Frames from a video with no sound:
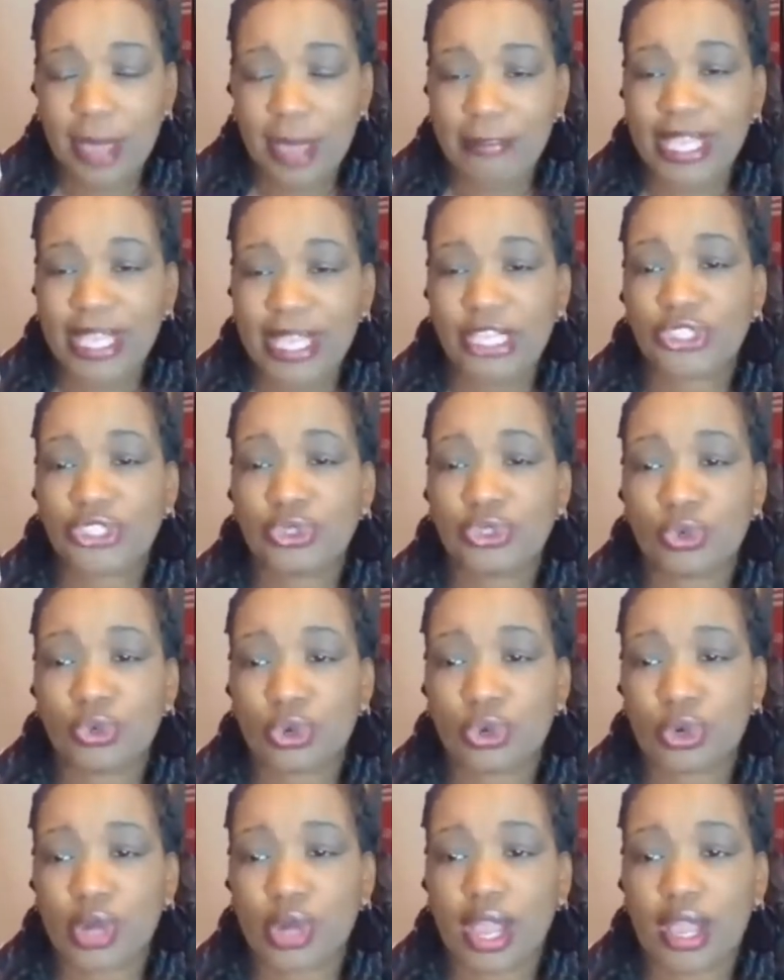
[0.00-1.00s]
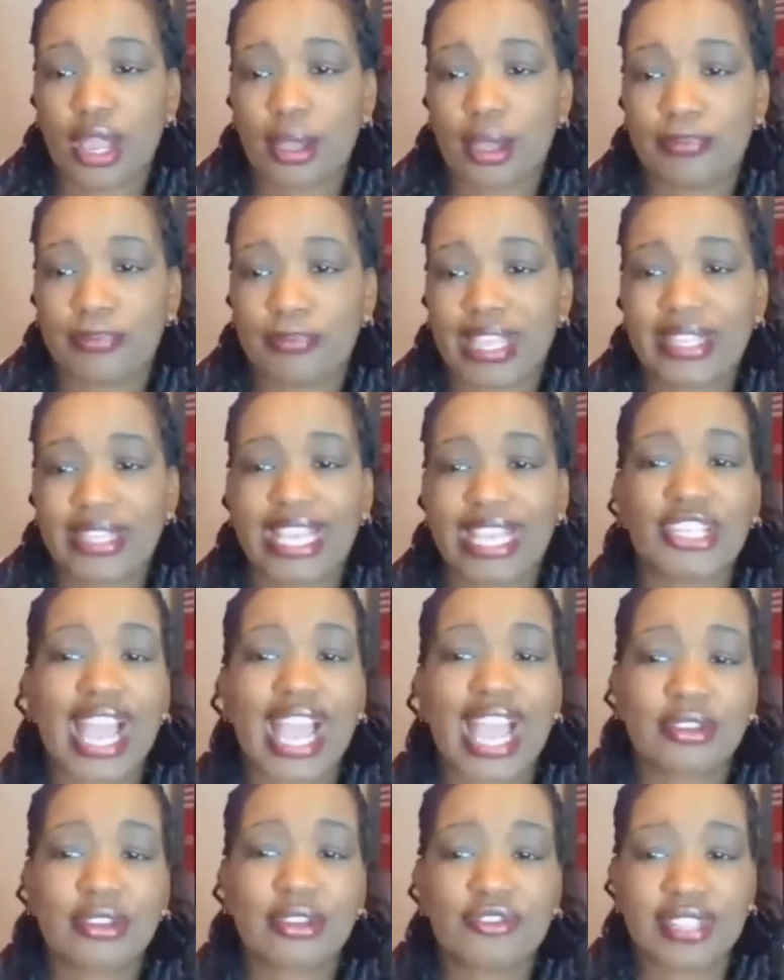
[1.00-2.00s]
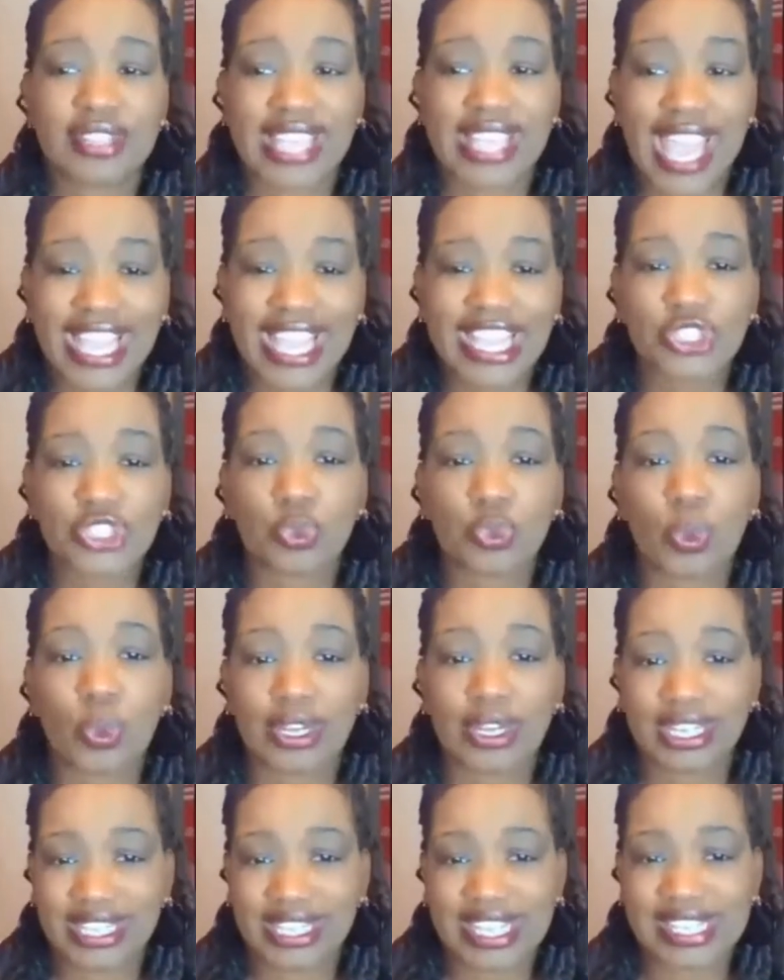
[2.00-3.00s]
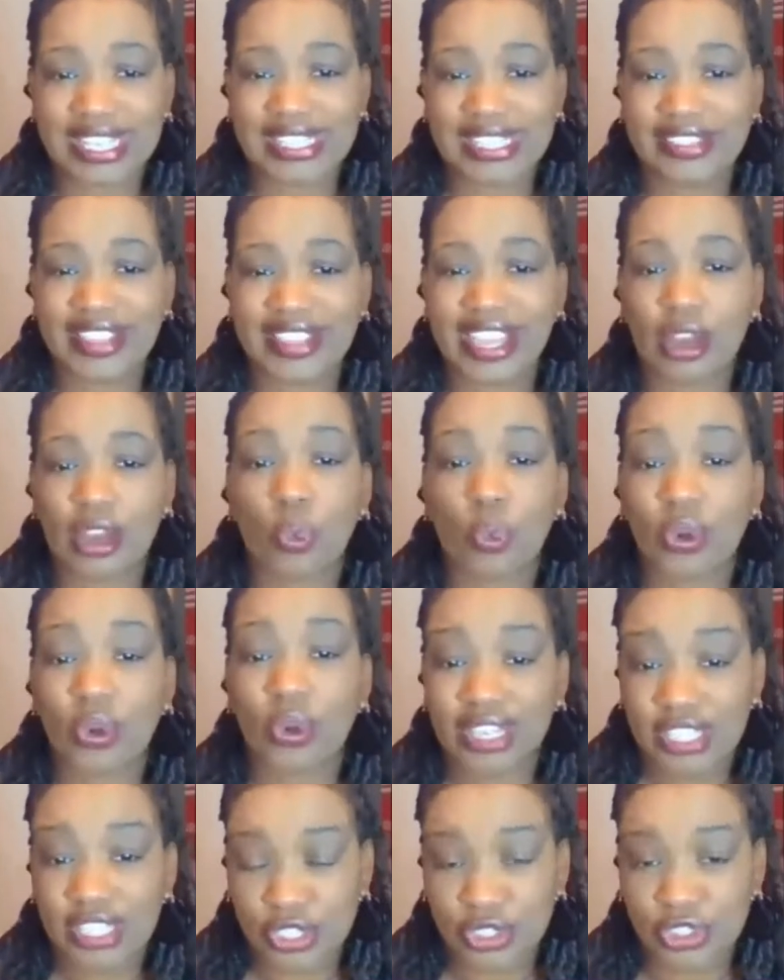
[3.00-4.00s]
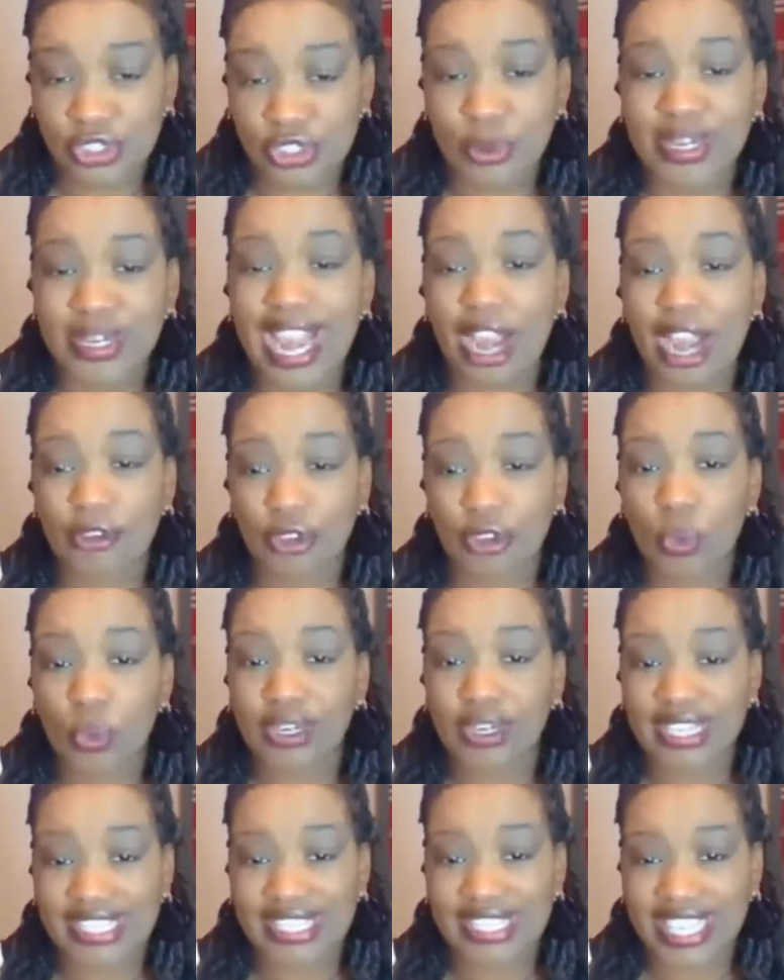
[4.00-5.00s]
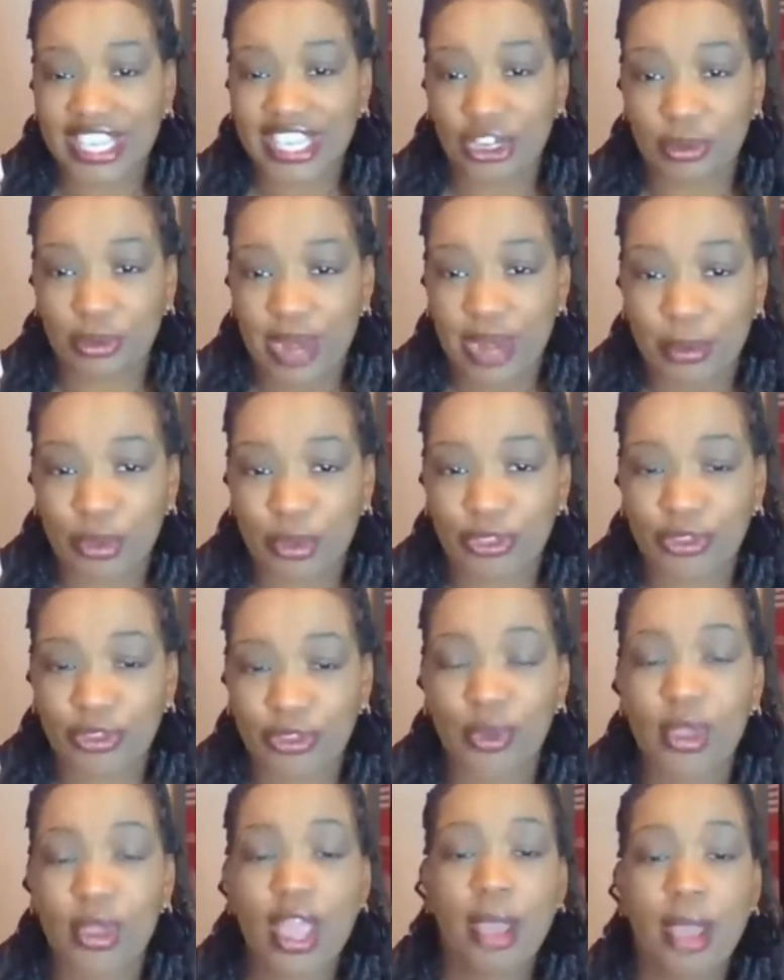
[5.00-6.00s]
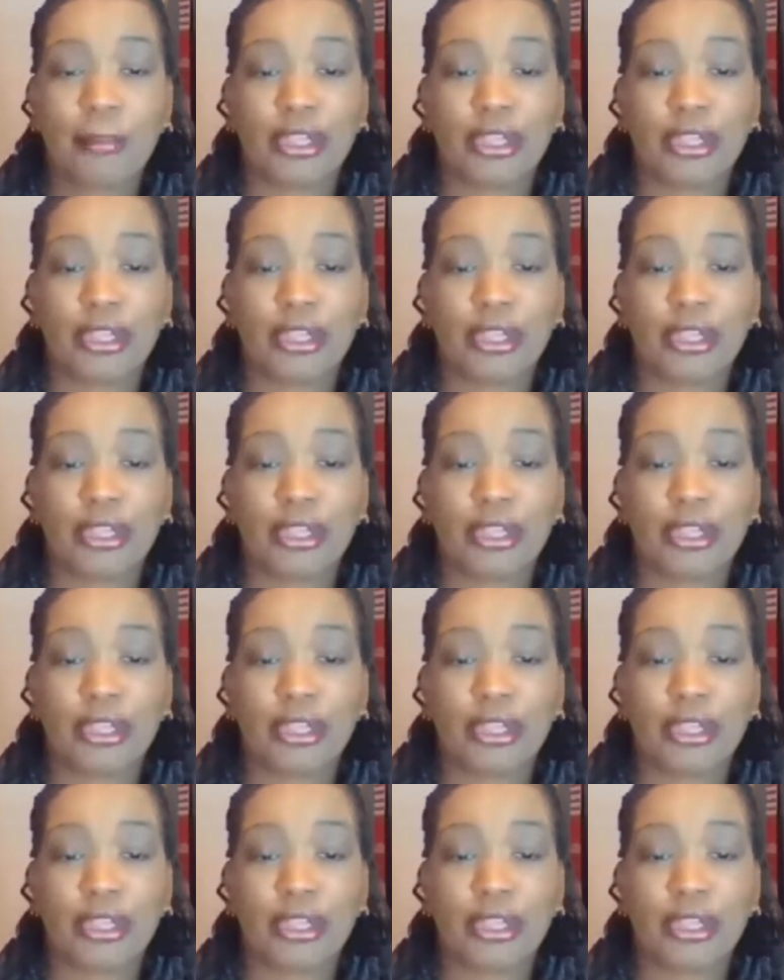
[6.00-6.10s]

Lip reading: and make sure and kind of gauge what it is they are wanting to do and how they're wanting to interact with you.